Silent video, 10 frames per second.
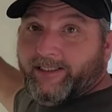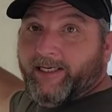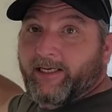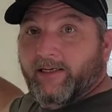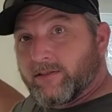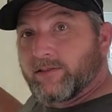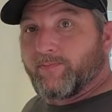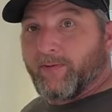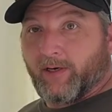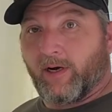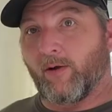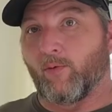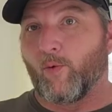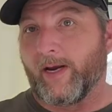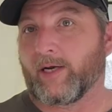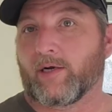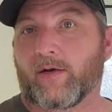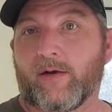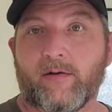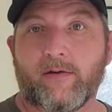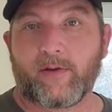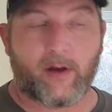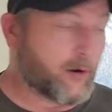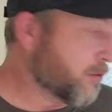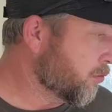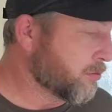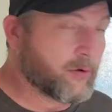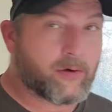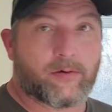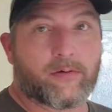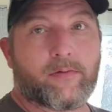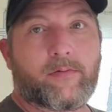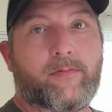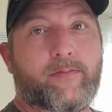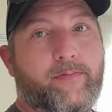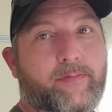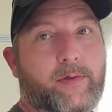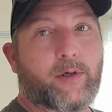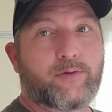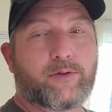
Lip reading: thing is to figure out where the hole goes